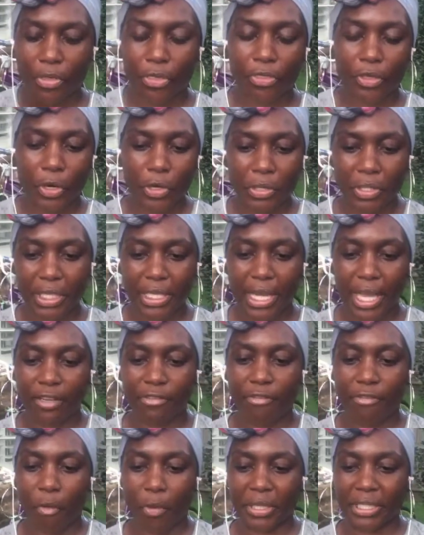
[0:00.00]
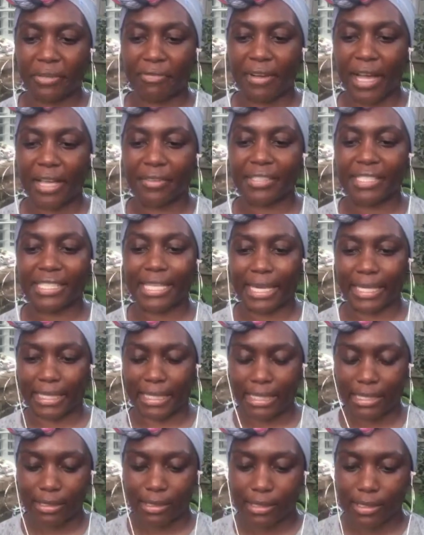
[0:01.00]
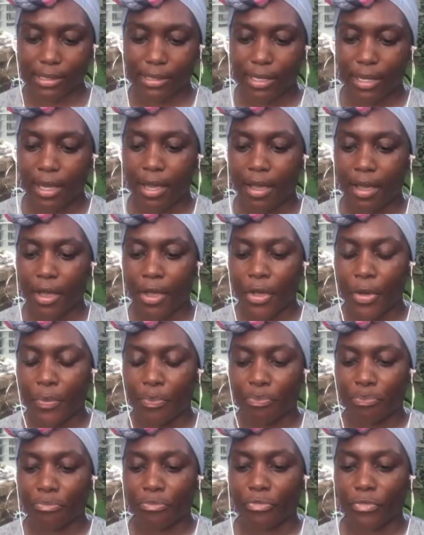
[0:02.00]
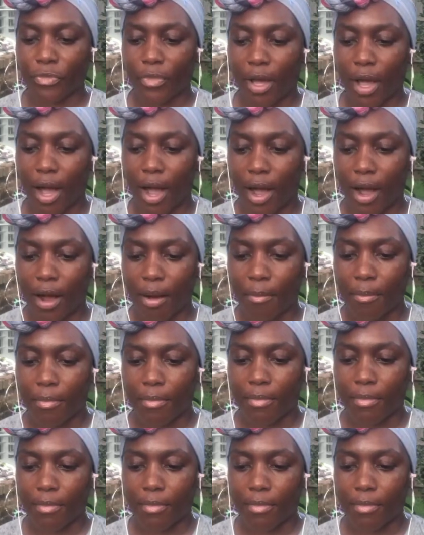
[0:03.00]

30 and 45 seconds. I